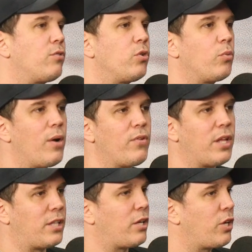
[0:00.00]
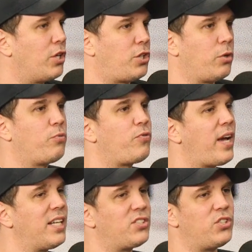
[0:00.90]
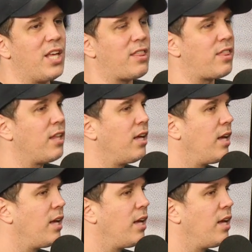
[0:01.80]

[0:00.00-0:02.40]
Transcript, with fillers: doing whatever they're going to do, fighting Sith.